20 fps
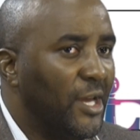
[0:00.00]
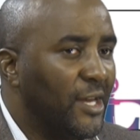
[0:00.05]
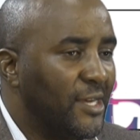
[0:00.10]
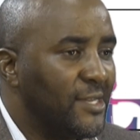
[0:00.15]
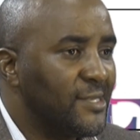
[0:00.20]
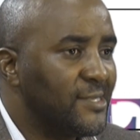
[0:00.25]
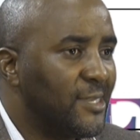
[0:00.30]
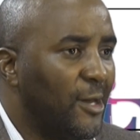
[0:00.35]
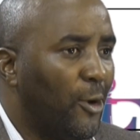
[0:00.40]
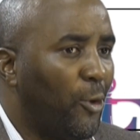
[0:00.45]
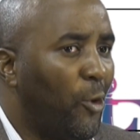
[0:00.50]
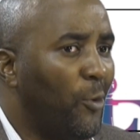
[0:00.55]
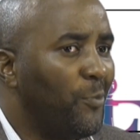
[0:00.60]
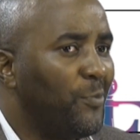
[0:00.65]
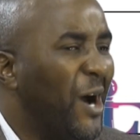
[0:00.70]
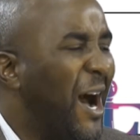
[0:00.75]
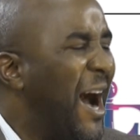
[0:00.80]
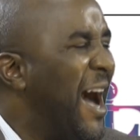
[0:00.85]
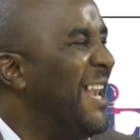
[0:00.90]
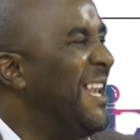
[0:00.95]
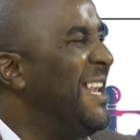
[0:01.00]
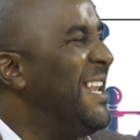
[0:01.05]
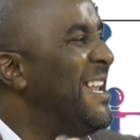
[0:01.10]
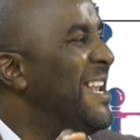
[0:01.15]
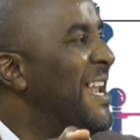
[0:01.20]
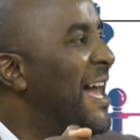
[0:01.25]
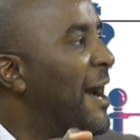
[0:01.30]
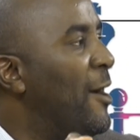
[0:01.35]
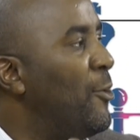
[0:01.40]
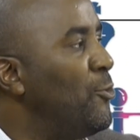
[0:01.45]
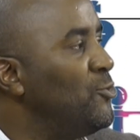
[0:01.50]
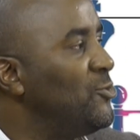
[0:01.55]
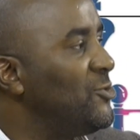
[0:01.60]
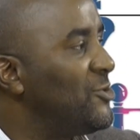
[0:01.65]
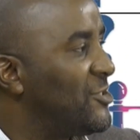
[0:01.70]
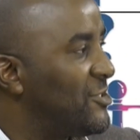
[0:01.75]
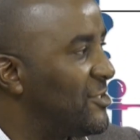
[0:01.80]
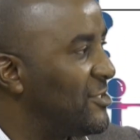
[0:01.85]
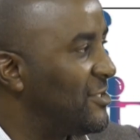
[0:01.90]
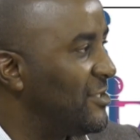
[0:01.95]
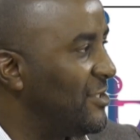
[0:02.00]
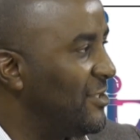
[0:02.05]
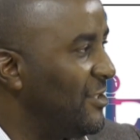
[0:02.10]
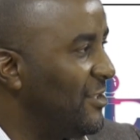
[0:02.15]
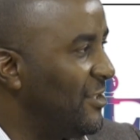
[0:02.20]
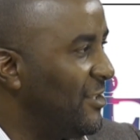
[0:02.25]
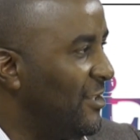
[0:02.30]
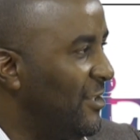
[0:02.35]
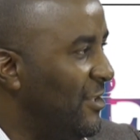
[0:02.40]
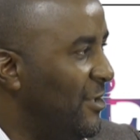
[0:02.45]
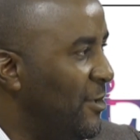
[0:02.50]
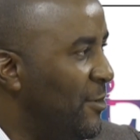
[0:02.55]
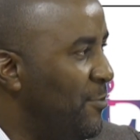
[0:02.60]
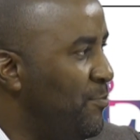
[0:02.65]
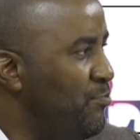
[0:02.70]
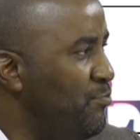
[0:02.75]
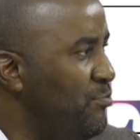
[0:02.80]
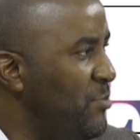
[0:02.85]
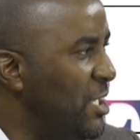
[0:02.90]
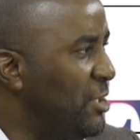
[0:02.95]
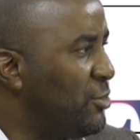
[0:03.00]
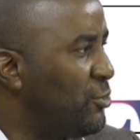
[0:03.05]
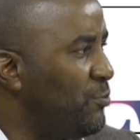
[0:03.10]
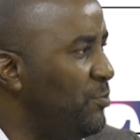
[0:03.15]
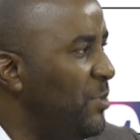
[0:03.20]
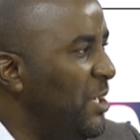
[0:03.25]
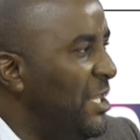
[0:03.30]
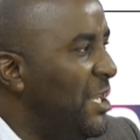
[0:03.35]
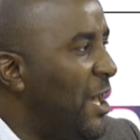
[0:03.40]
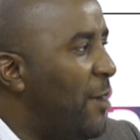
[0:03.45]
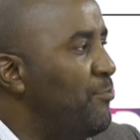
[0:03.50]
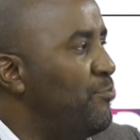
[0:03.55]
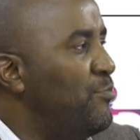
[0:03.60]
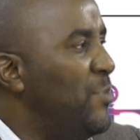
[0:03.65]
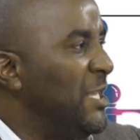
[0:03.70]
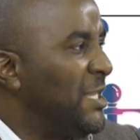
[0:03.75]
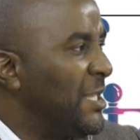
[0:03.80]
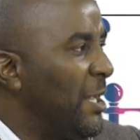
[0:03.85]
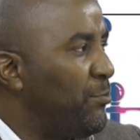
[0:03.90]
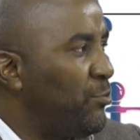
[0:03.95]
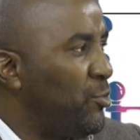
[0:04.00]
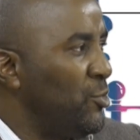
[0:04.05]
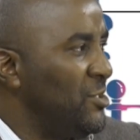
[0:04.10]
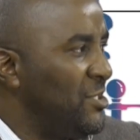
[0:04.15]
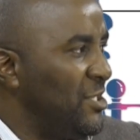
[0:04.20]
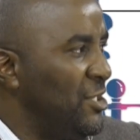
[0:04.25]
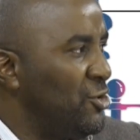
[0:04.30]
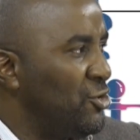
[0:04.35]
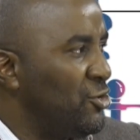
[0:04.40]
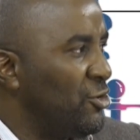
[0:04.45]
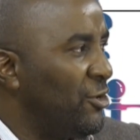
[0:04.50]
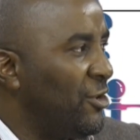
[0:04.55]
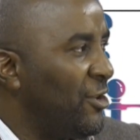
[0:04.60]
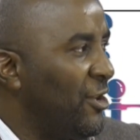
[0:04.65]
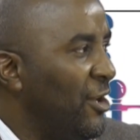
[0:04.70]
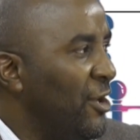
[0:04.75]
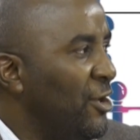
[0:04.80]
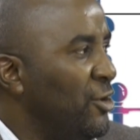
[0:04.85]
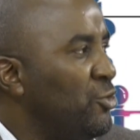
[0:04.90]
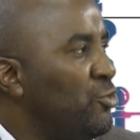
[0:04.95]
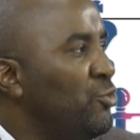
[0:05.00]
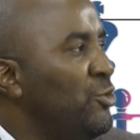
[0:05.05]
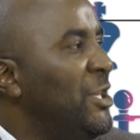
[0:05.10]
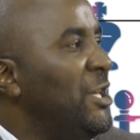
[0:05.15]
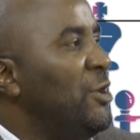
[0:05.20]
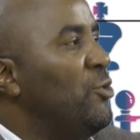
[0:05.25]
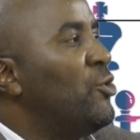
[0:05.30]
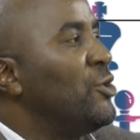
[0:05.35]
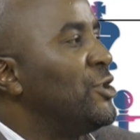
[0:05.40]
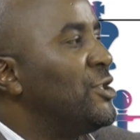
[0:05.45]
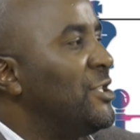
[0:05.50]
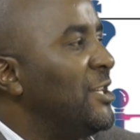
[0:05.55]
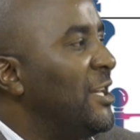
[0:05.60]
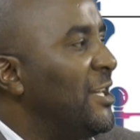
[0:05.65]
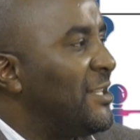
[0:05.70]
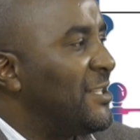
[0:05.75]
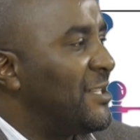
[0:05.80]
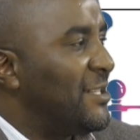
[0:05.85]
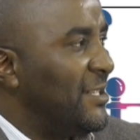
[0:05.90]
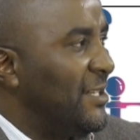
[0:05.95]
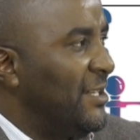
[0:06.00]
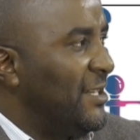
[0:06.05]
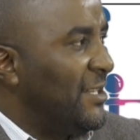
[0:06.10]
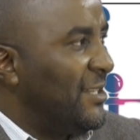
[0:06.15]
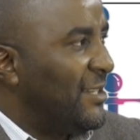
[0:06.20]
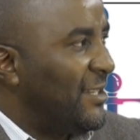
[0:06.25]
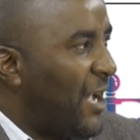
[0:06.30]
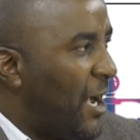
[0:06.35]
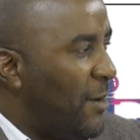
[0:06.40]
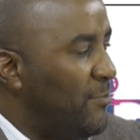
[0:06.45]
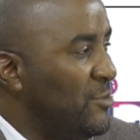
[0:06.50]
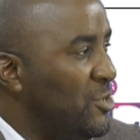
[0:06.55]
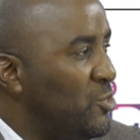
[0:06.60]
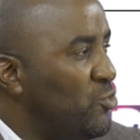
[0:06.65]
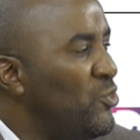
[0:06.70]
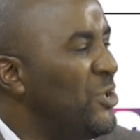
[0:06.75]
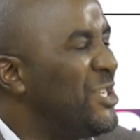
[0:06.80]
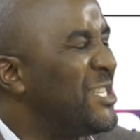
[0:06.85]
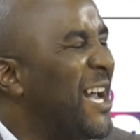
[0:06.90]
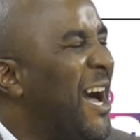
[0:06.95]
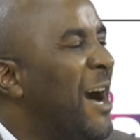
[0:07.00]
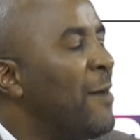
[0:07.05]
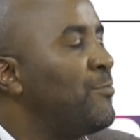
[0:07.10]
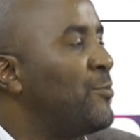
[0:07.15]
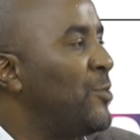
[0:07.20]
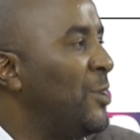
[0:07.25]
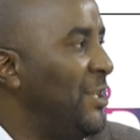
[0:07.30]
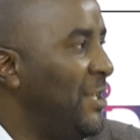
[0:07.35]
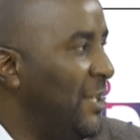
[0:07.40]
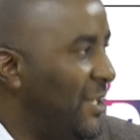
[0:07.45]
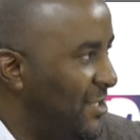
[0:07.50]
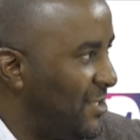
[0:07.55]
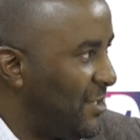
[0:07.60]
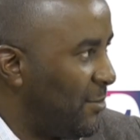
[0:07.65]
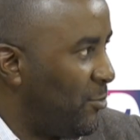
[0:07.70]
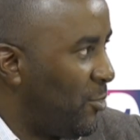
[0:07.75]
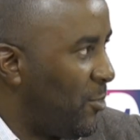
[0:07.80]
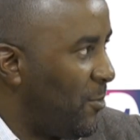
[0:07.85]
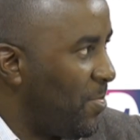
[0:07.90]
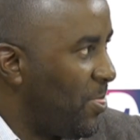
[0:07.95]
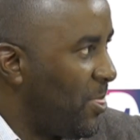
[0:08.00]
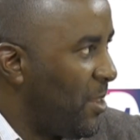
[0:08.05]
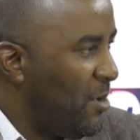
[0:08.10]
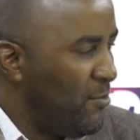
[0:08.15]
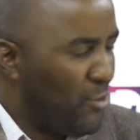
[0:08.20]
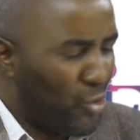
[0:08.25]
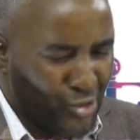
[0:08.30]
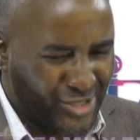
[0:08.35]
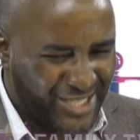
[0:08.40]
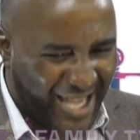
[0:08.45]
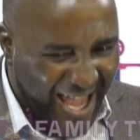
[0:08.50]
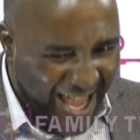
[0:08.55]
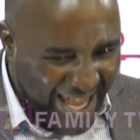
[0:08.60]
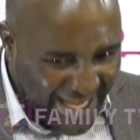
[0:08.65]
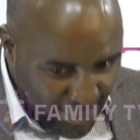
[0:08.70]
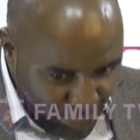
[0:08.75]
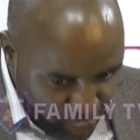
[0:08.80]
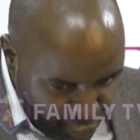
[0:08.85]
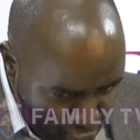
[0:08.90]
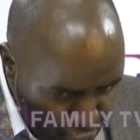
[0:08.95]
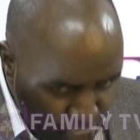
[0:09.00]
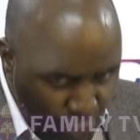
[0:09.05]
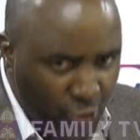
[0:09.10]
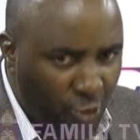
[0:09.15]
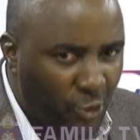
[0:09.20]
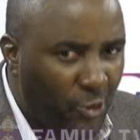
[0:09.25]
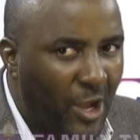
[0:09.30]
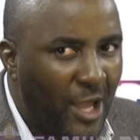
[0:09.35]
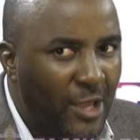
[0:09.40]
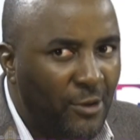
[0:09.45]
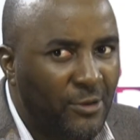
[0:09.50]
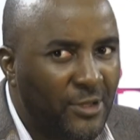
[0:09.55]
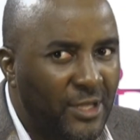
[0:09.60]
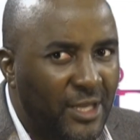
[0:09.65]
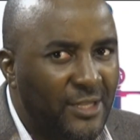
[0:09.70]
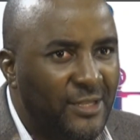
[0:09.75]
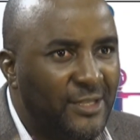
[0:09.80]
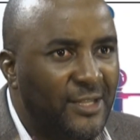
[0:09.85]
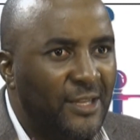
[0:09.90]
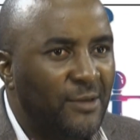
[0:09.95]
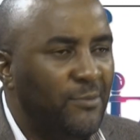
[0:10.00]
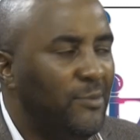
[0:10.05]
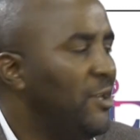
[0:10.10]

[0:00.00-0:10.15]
against the hope allows me to be in a better position to negotiate terms which are predictable. Mm. Because I do know I will get 10